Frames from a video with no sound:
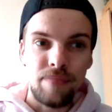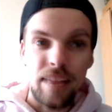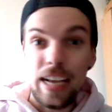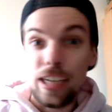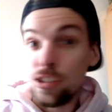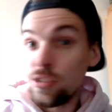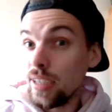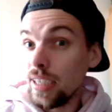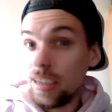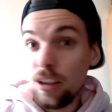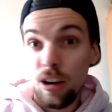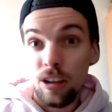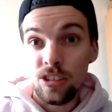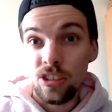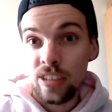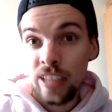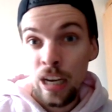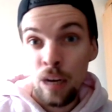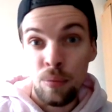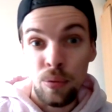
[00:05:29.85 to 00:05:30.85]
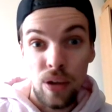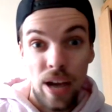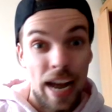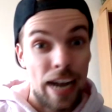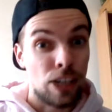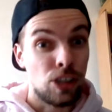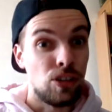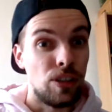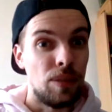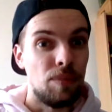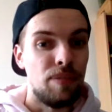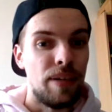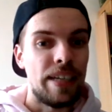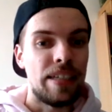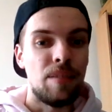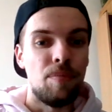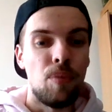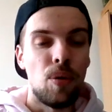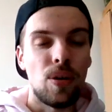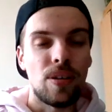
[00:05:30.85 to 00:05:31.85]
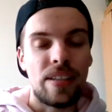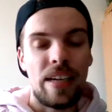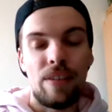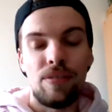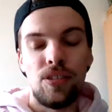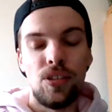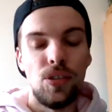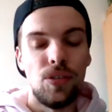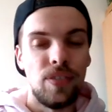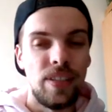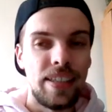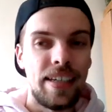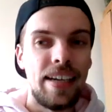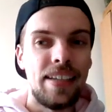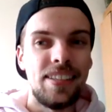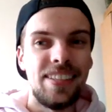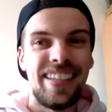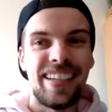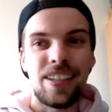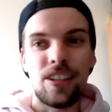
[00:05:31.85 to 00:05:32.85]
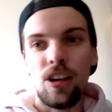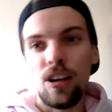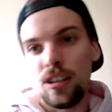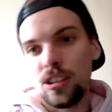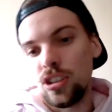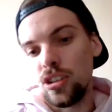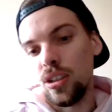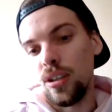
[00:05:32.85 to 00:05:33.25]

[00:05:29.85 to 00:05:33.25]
extra deck cards that help you actually break the board after you've negated their cards.